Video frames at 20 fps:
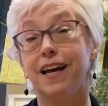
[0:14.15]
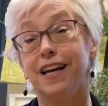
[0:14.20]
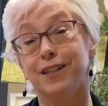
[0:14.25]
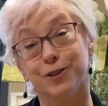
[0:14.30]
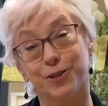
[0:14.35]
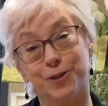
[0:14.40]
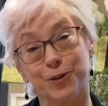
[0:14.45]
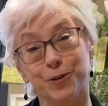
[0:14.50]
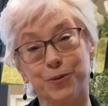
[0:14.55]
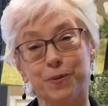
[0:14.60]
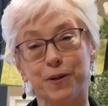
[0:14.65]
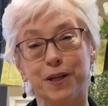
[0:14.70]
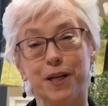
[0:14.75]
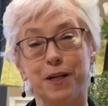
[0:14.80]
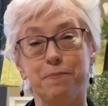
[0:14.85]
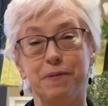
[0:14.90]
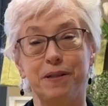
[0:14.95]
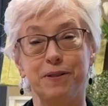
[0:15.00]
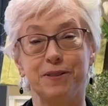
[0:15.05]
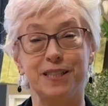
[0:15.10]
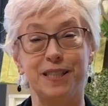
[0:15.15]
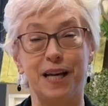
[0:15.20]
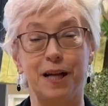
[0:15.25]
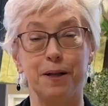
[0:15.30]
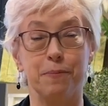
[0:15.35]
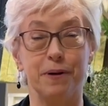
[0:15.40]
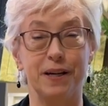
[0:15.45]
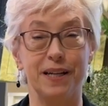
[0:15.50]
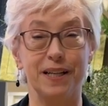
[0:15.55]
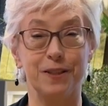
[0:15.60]
and soon we're going to be
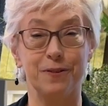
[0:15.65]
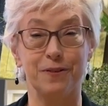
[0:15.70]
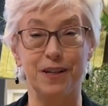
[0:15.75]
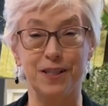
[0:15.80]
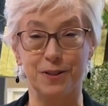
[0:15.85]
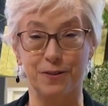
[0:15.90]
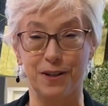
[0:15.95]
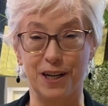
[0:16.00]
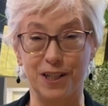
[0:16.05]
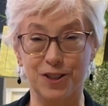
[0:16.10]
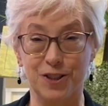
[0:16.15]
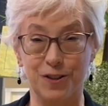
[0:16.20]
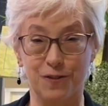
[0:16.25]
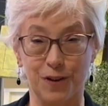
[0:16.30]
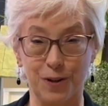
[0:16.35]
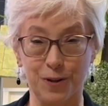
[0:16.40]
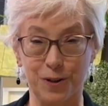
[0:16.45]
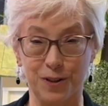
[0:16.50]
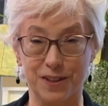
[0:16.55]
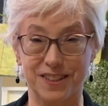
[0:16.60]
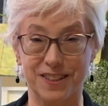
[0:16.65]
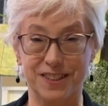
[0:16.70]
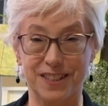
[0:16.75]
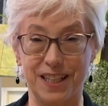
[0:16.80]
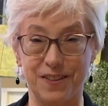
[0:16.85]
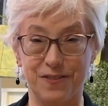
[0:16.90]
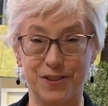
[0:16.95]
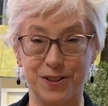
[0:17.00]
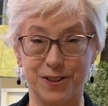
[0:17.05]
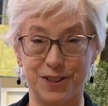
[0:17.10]
celebrating the resurrection of our Lord and
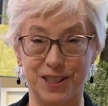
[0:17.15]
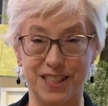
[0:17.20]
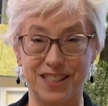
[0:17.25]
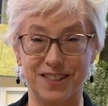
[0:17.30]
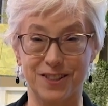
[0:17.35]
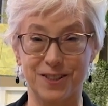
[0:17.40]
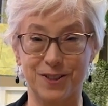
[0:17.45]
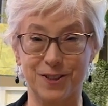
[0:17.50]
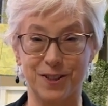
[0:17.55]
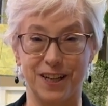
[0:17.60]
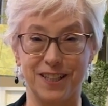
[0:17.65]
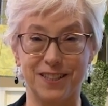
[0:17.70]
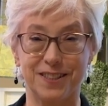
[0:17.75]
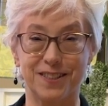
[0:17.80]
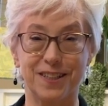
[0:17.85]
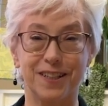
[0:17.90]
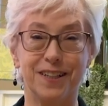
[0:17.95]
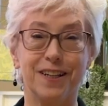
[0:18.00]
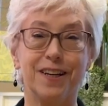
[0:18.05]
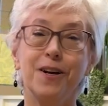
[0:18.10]
Savior, Jesus Christ.